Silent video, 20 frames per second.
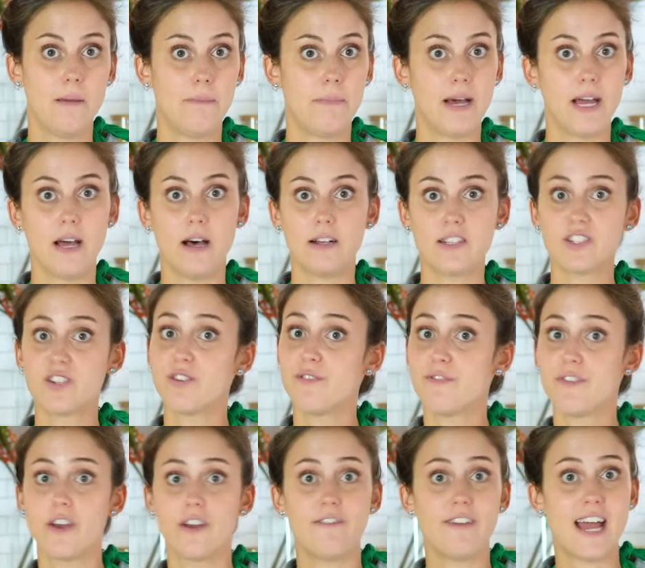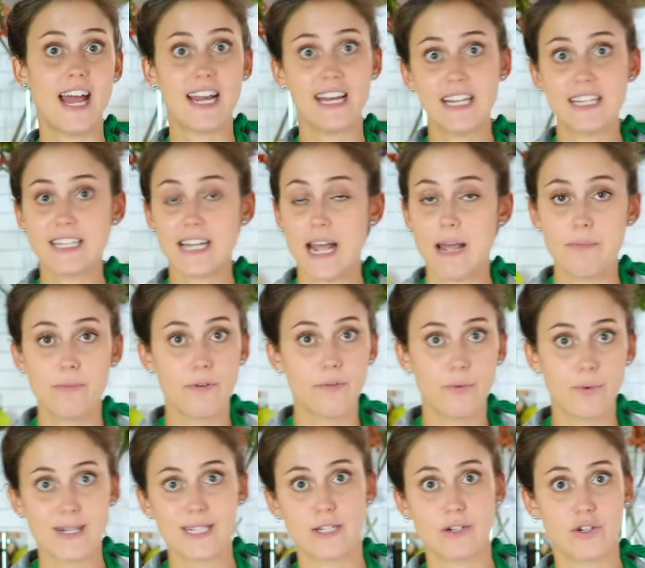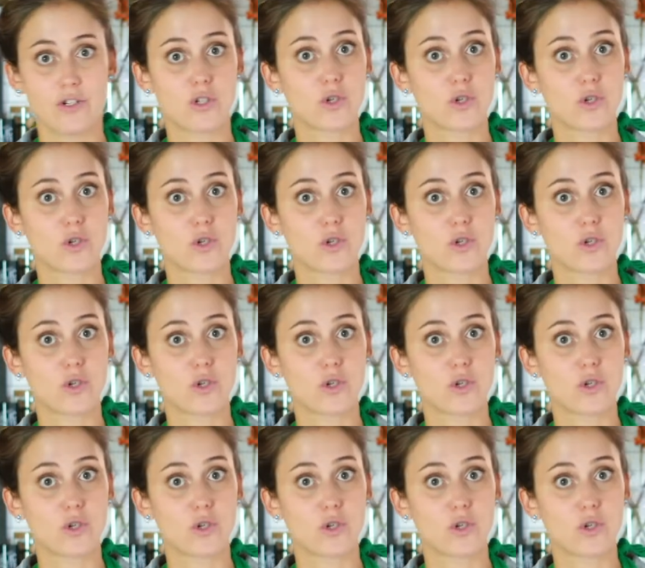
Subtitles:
but also if you have any type of winter